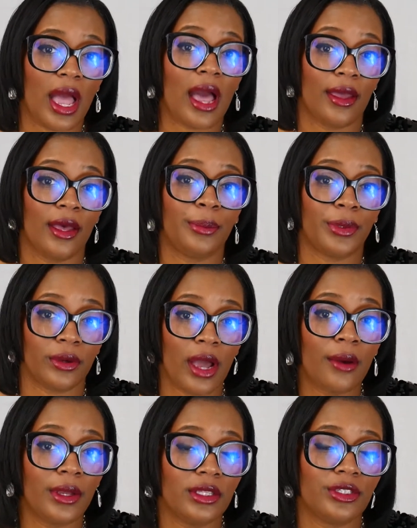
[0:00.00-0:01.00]
I'll help you.
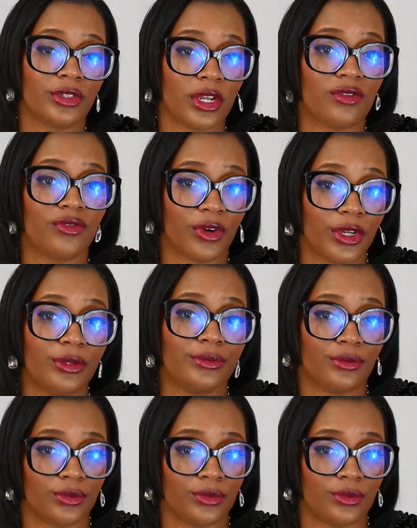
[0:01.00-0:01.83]
I'll illustrate it for you.